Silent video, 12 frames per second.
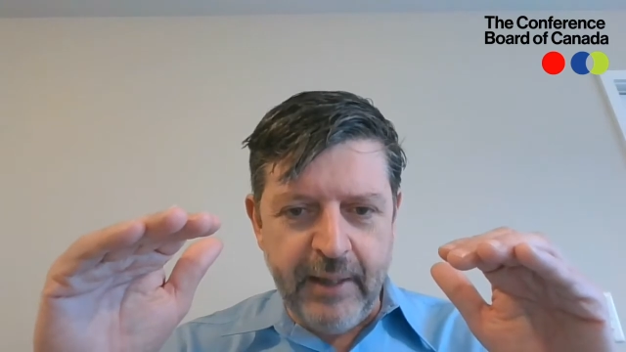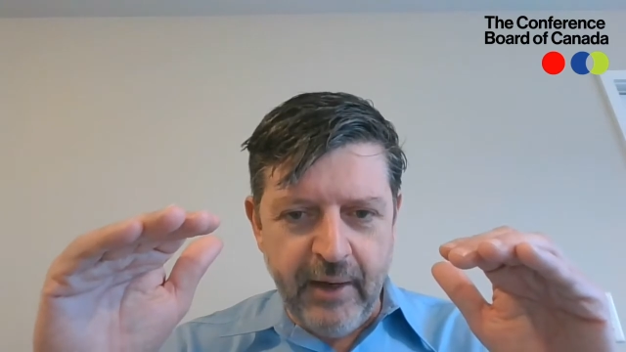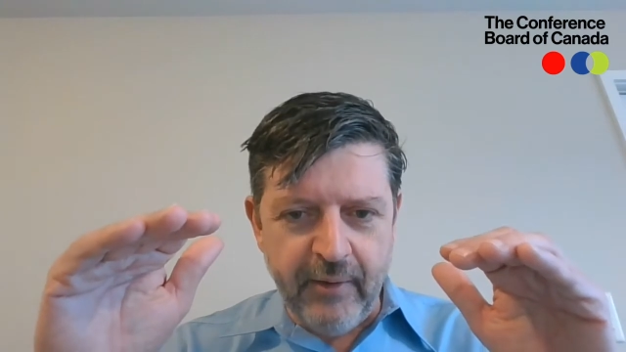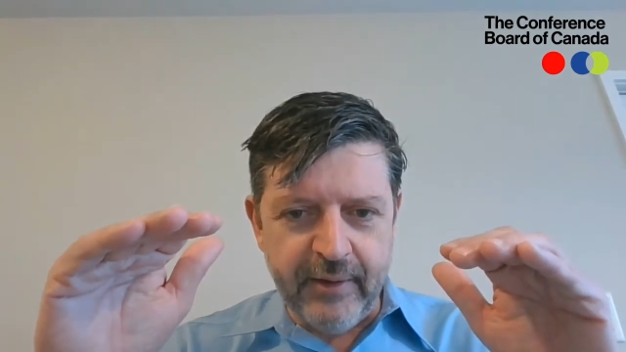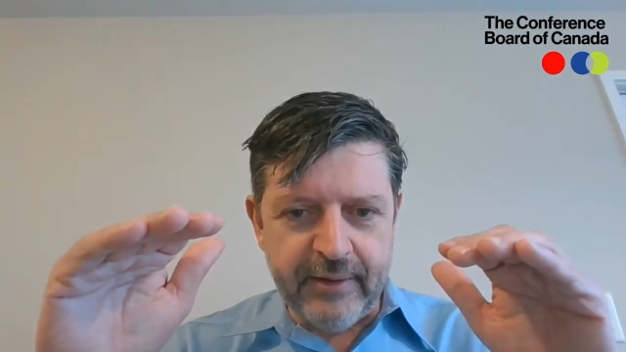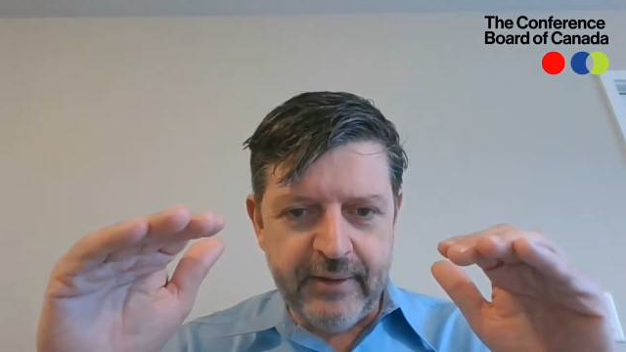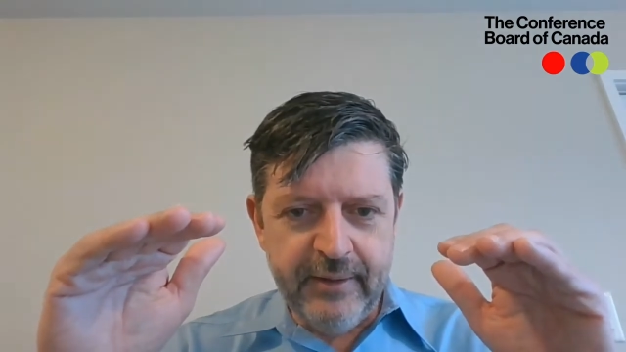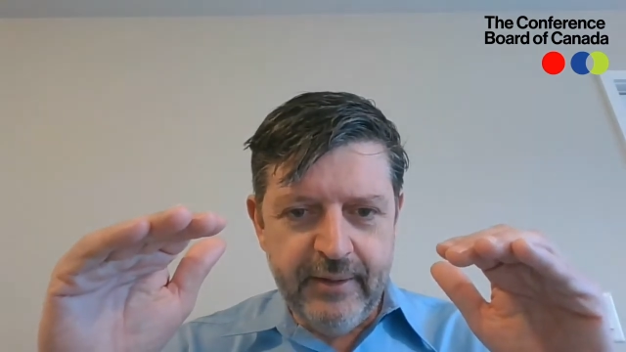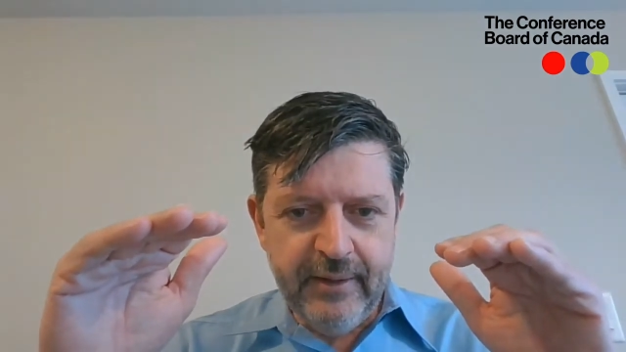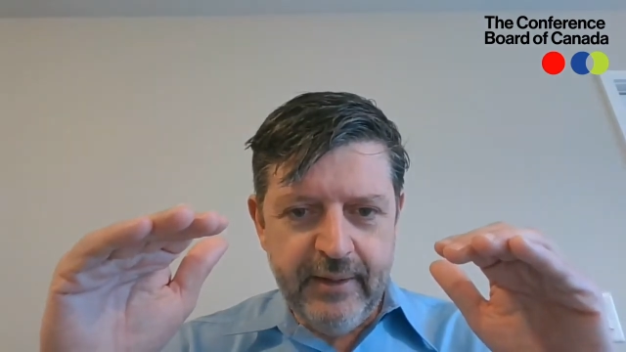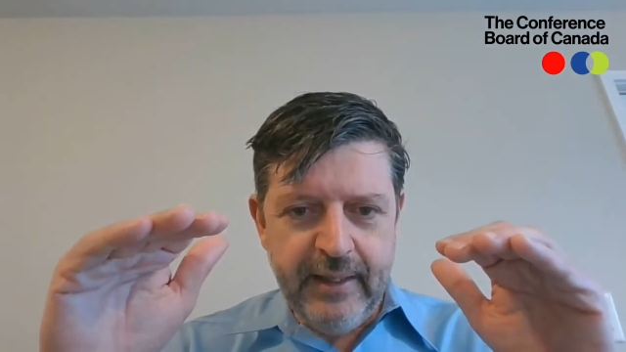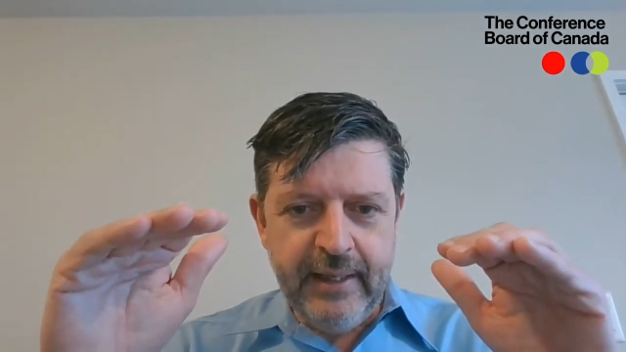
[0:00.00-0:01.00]
parent
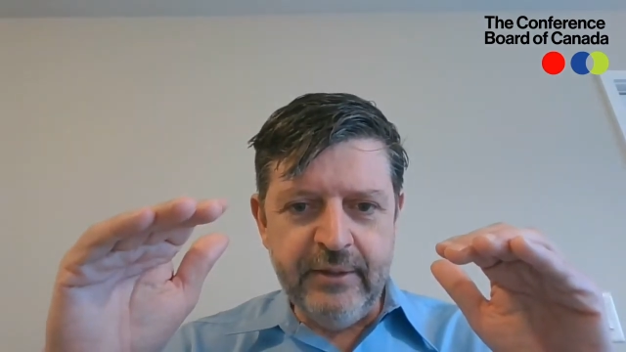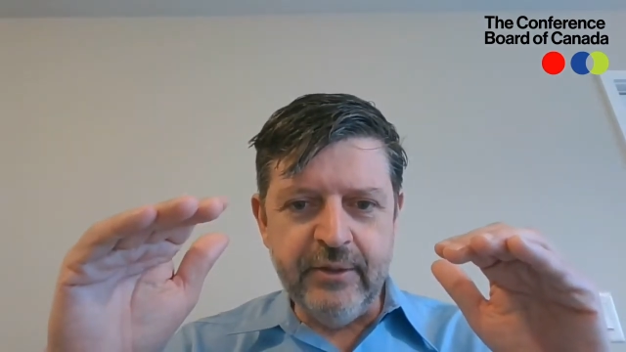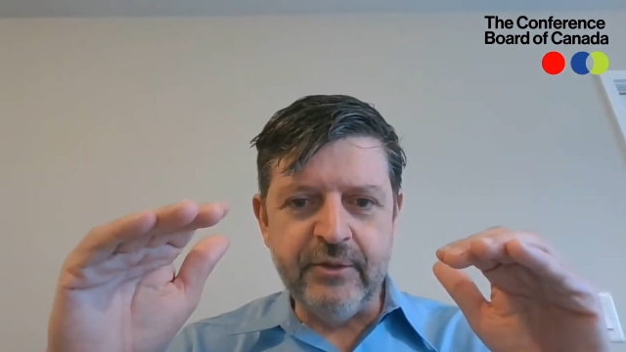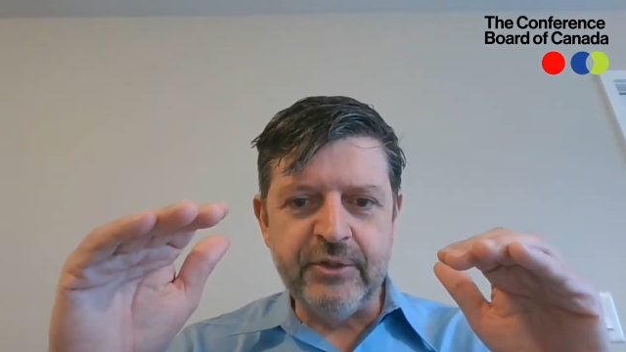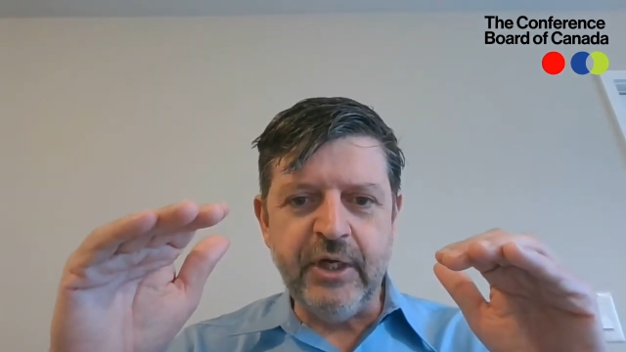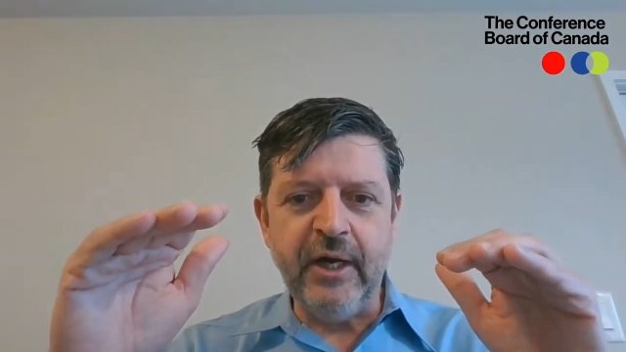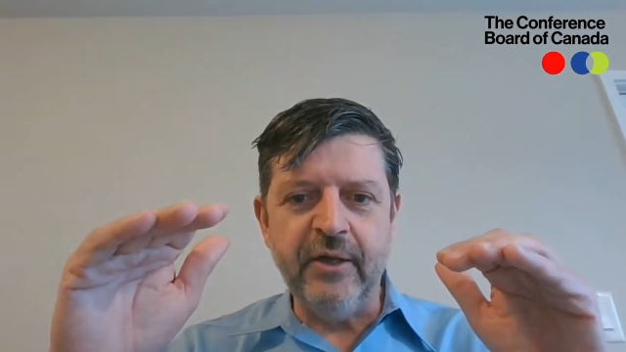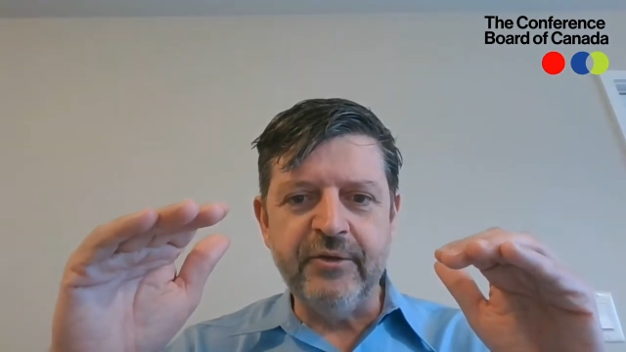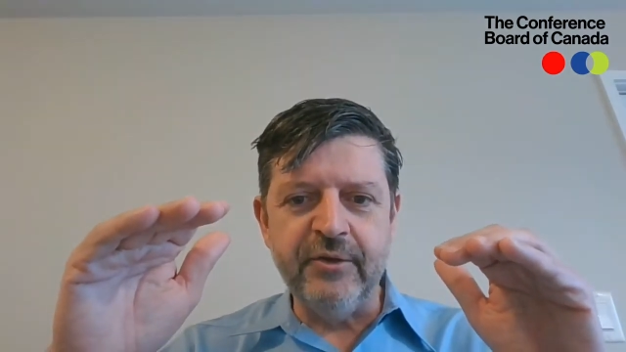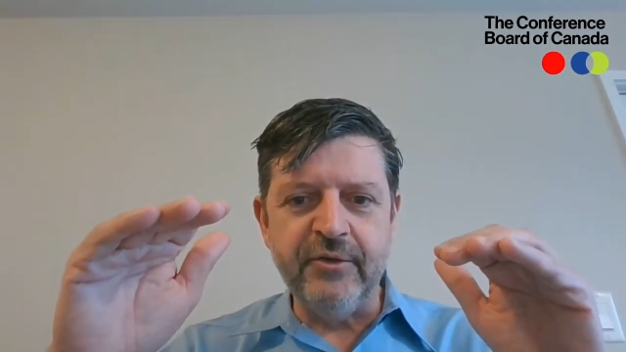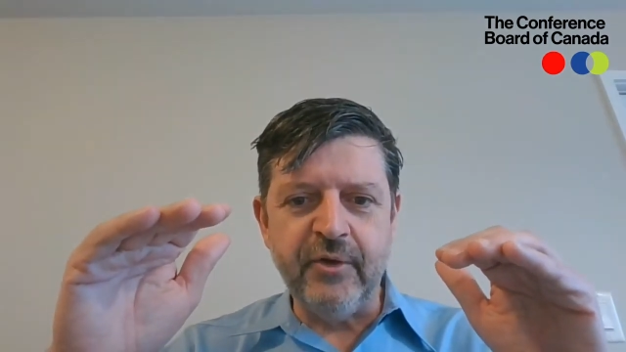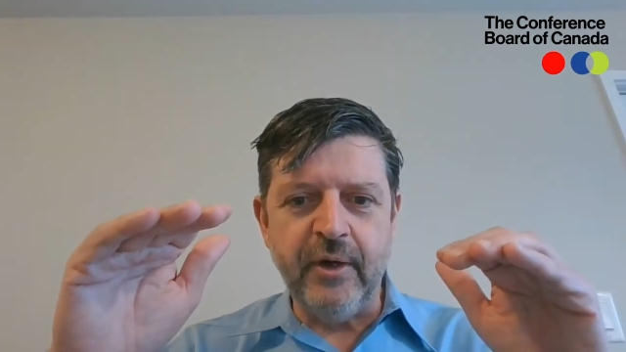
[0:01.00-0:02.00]
and your child's
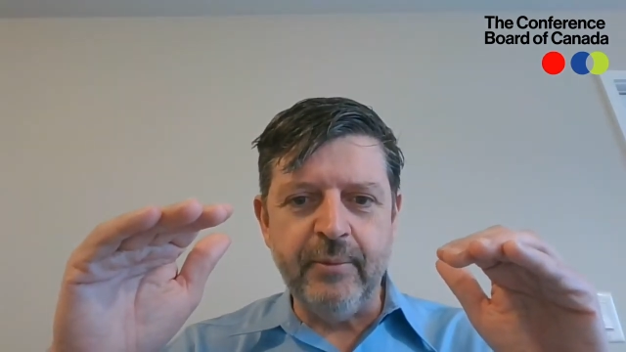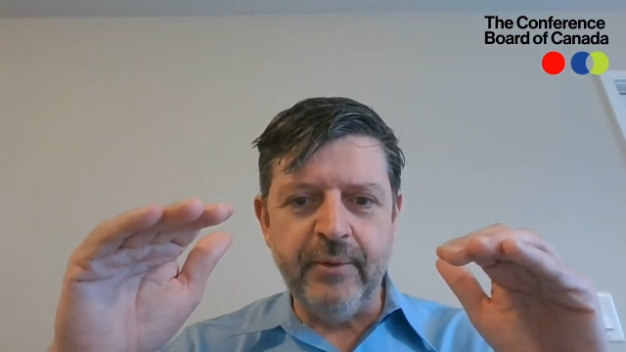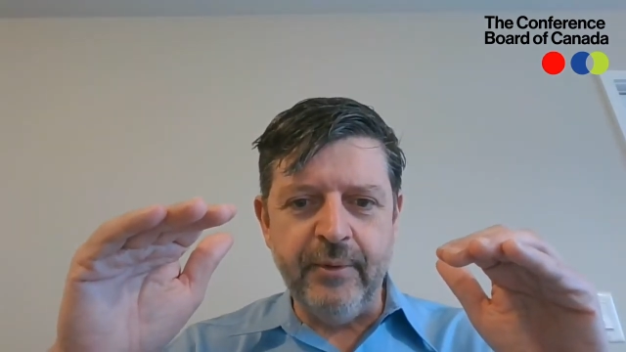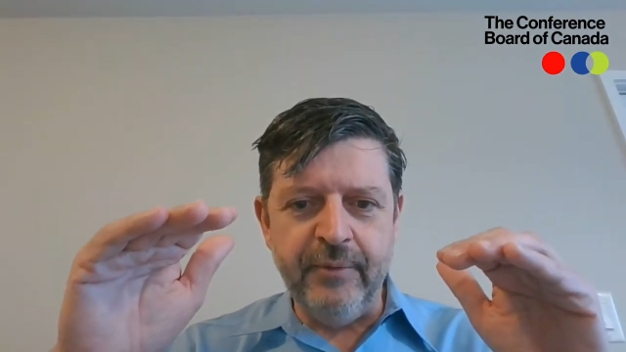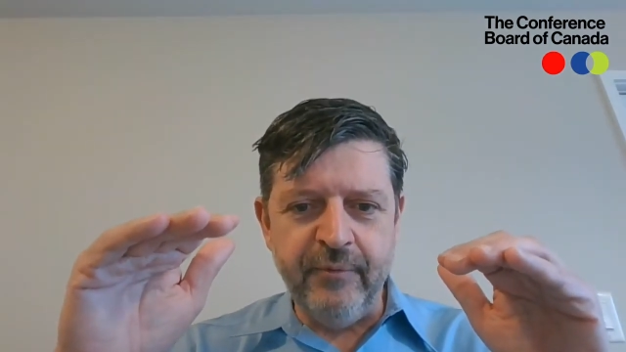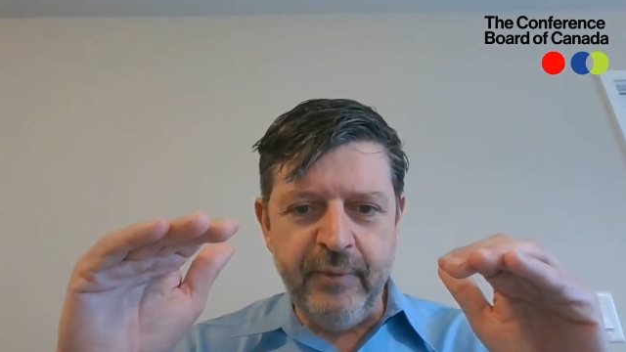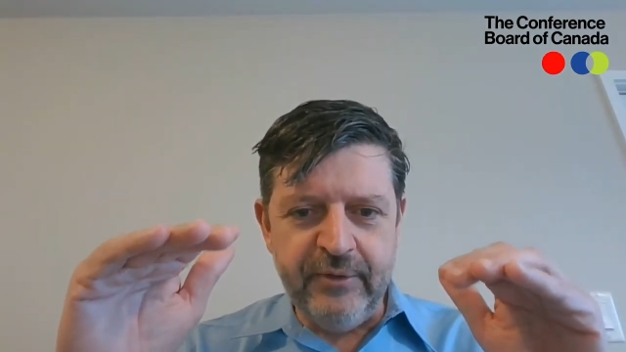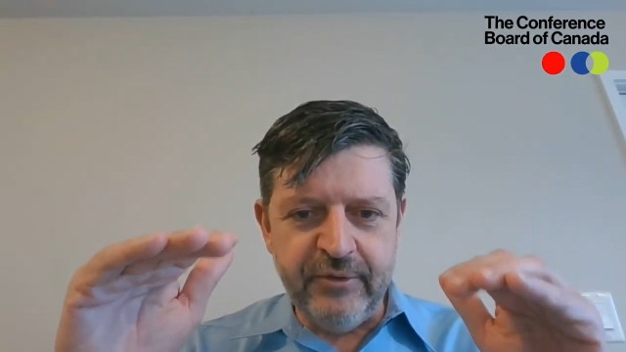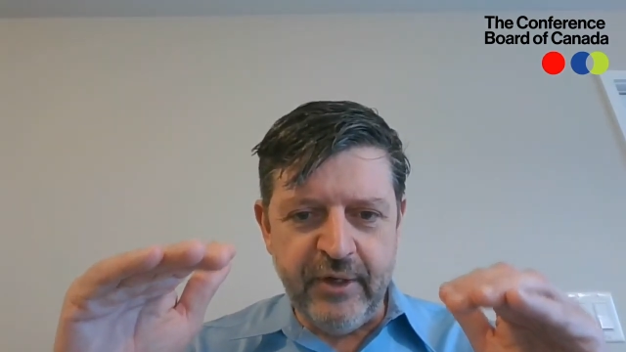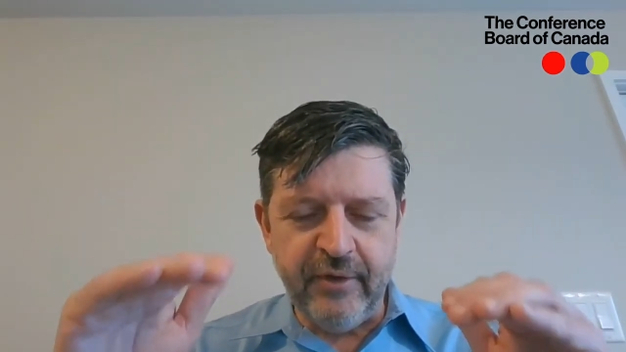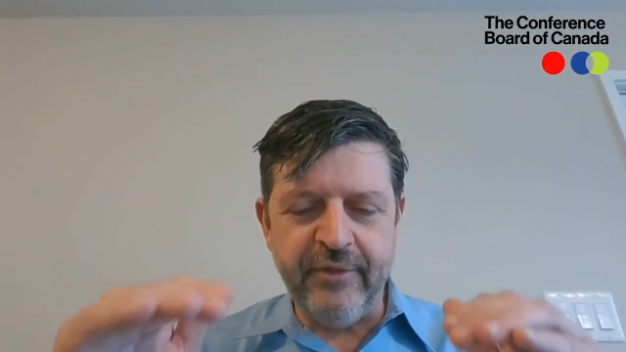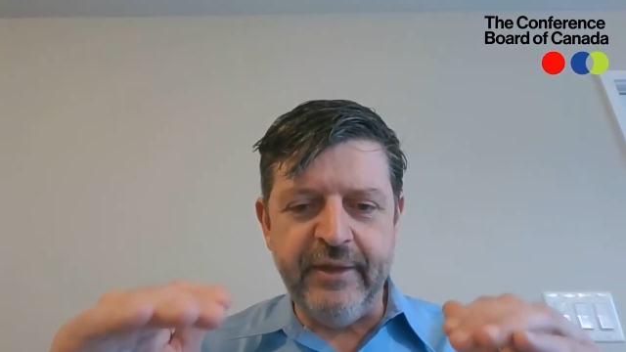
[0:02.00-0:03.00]
in trouble, and we
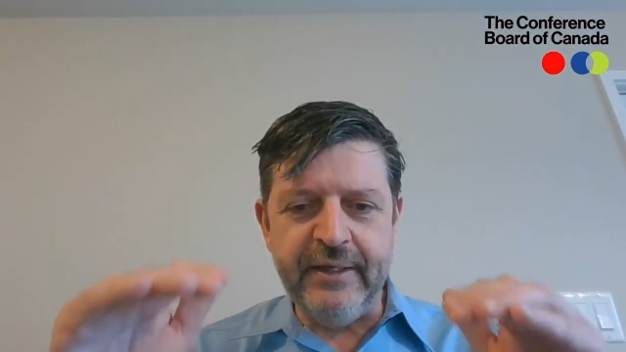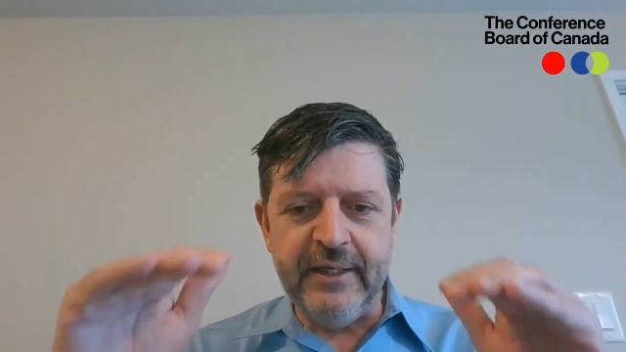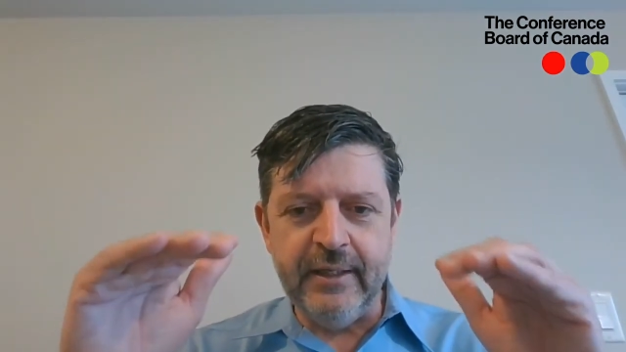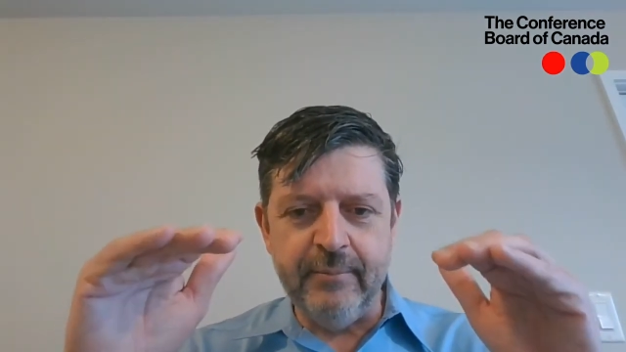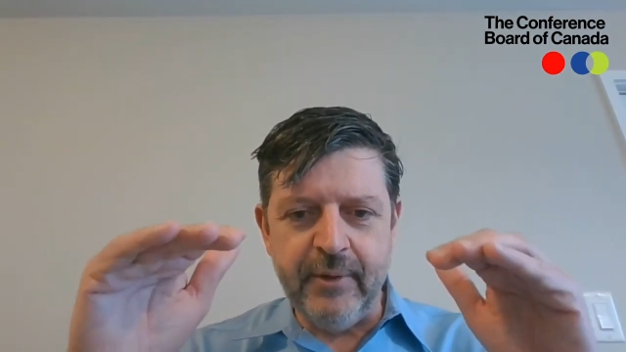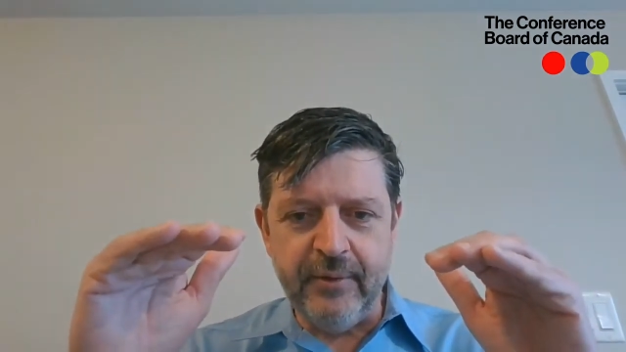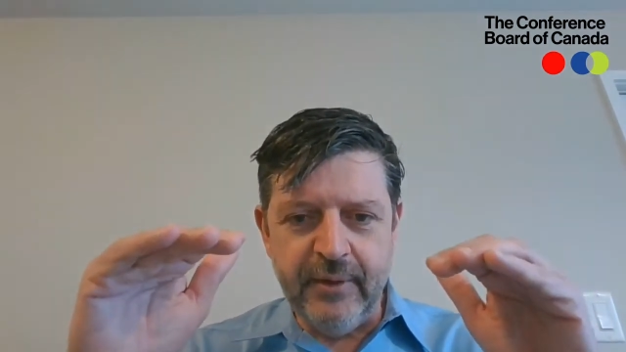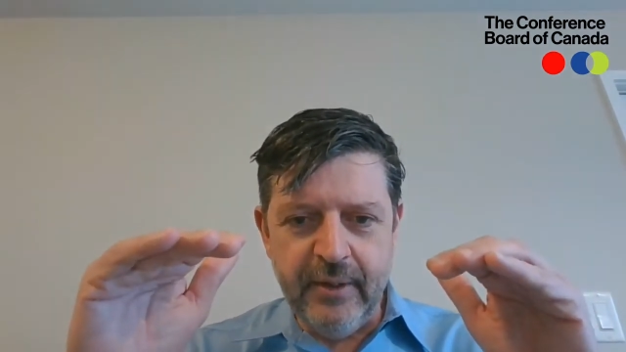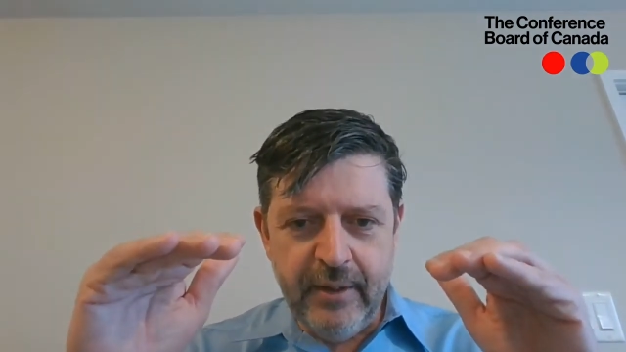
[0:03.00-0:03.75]
start thinking about